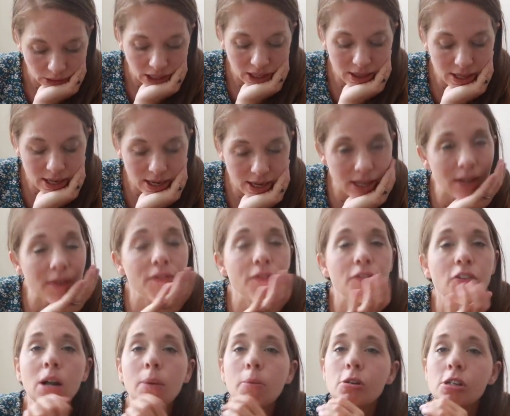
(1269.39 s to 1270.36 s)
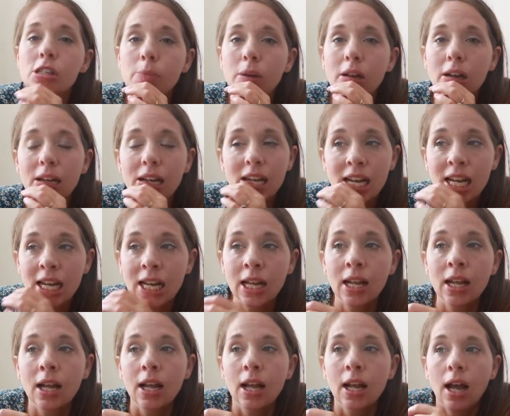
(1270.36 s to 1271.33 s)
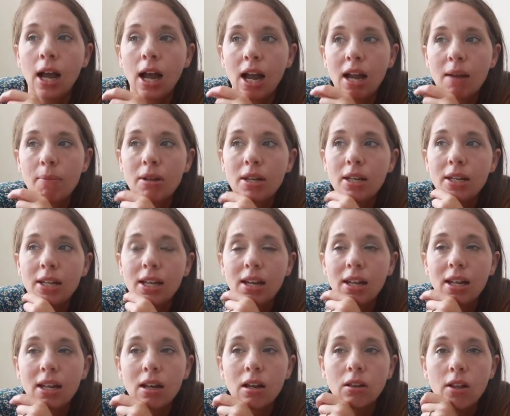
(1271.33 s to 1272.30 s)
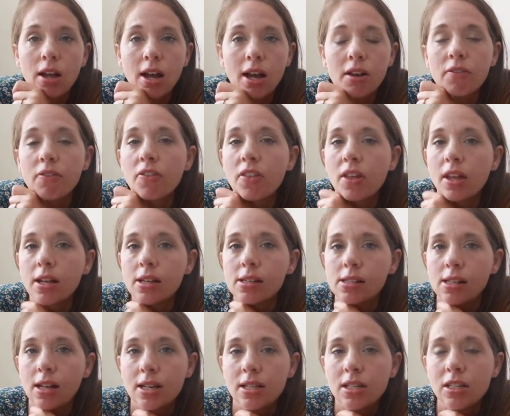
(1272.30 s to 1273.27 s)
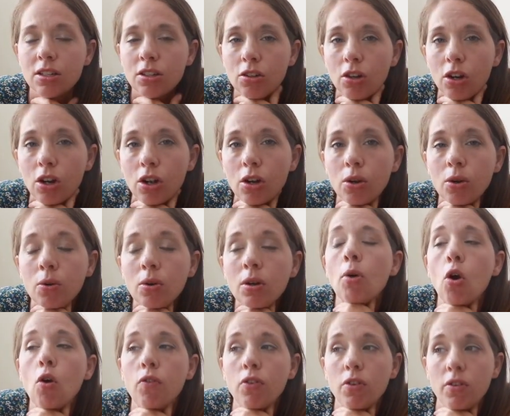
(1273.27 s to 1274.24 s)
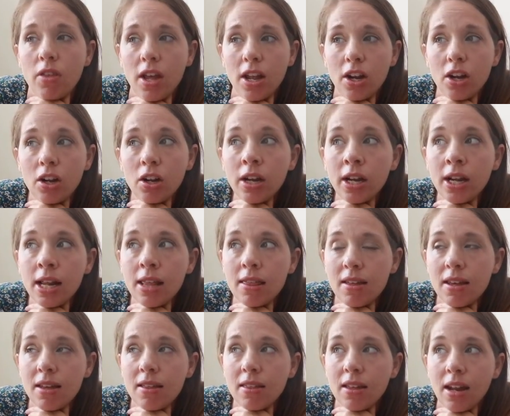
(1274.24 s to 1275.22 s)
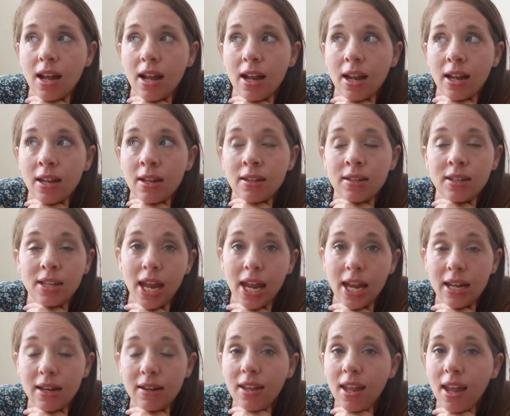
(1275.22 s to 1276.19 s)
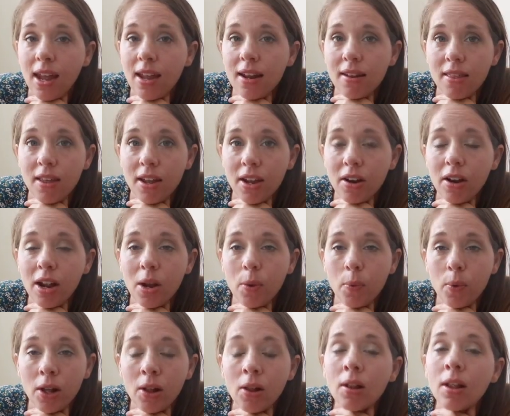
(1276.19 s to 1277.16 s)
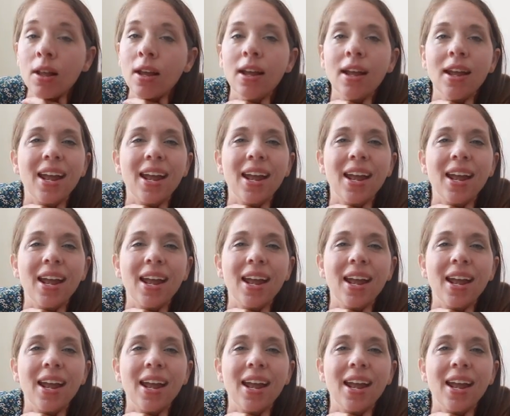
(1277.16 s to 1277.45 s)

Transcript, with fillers: And then farmer's market, I've been getting a lot of things that I didn't grow over there. Anything that I can get there, I will.